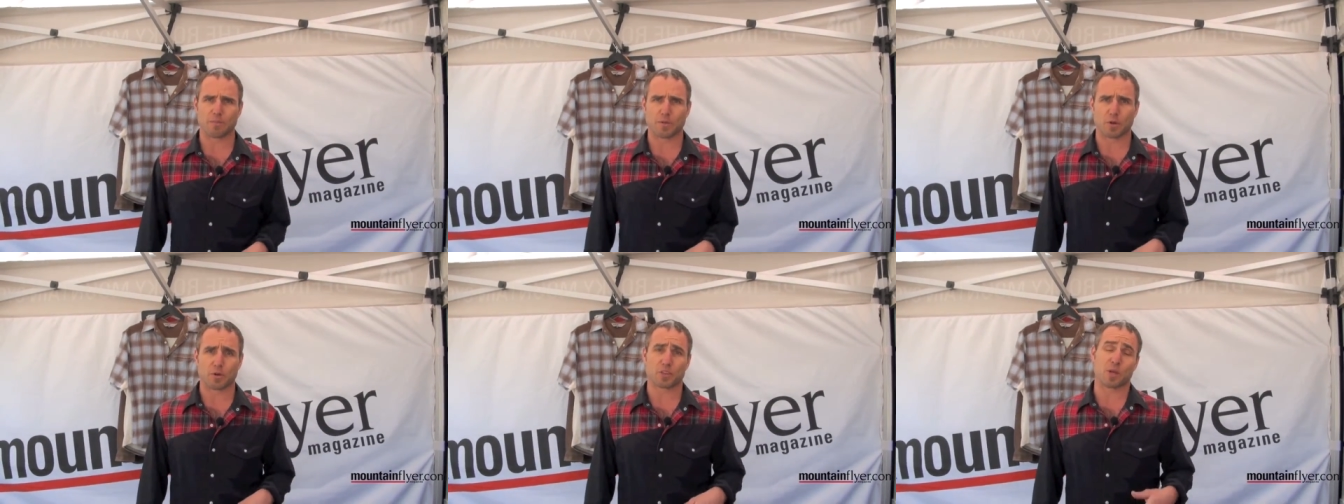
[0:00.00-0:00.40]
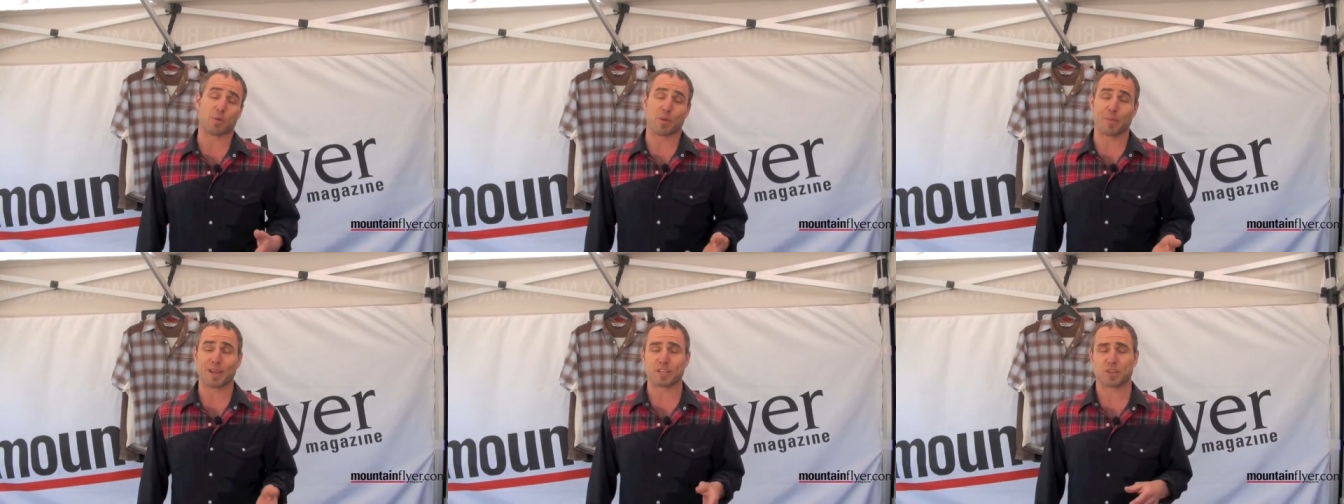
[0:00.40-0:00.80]
or
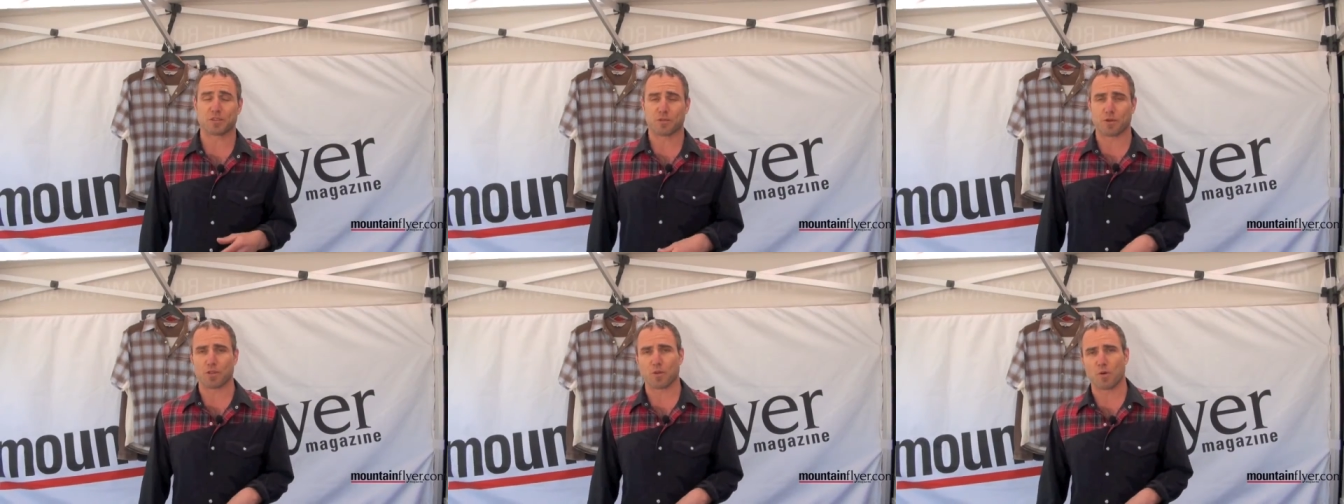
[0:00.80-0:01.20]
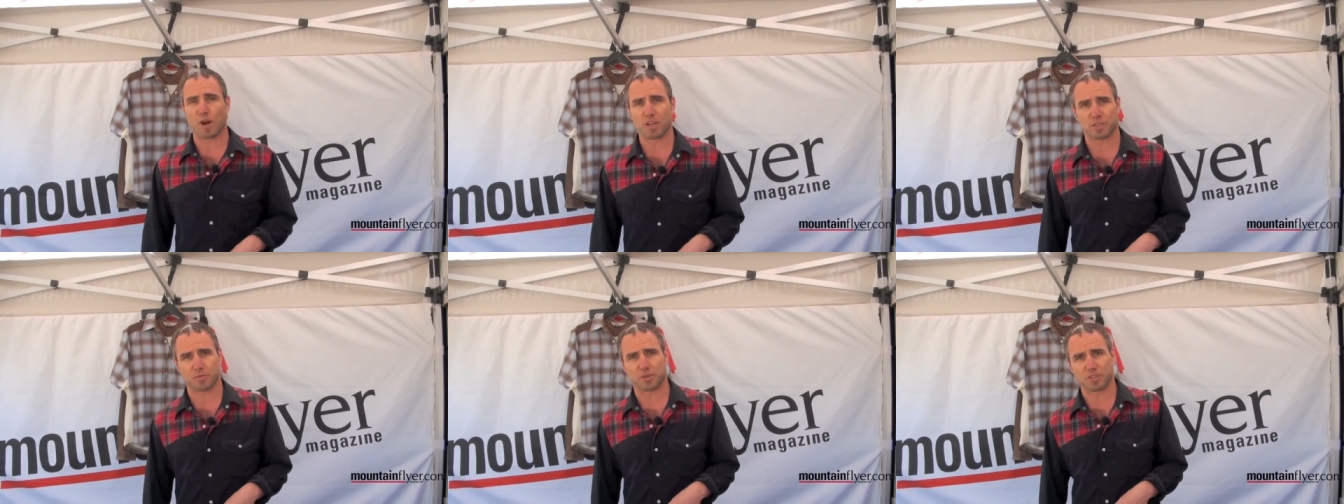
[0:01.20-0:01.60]
someone makes it, throw it in the
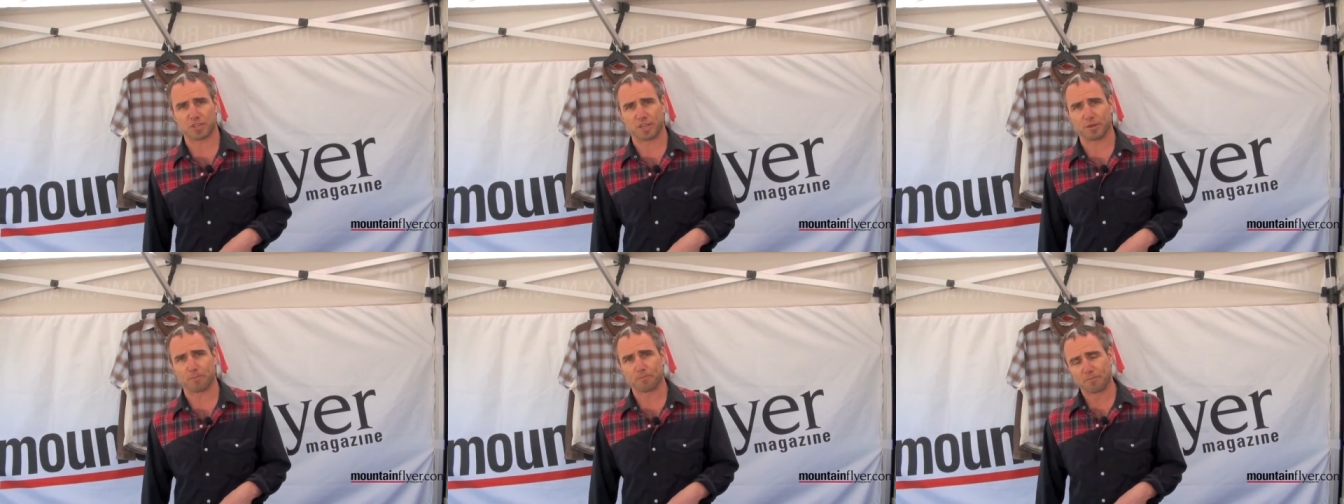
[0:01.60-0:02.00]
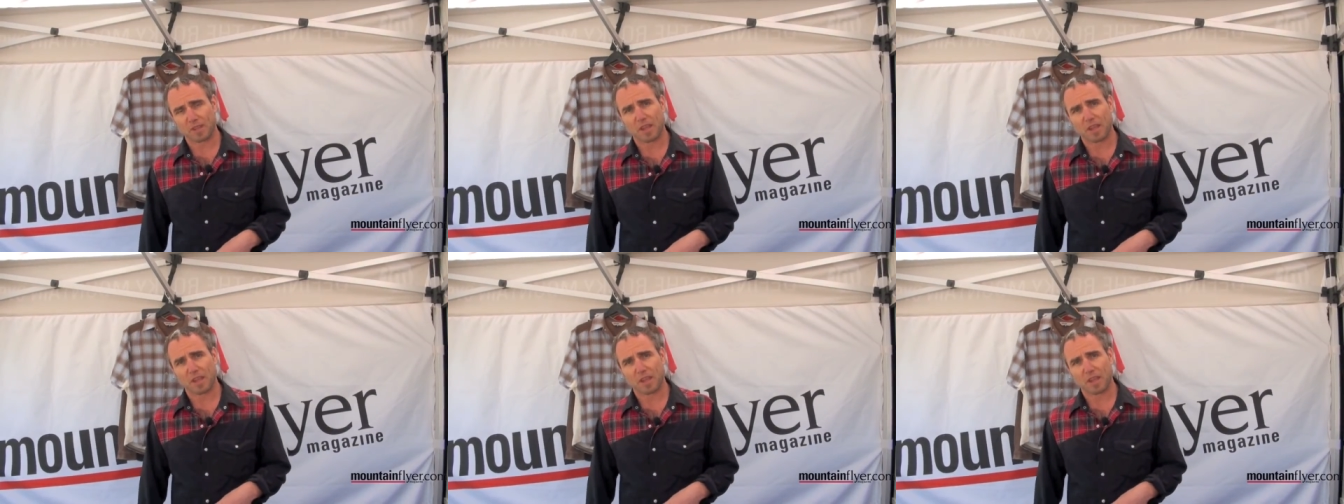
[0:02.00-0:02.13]
washing machine.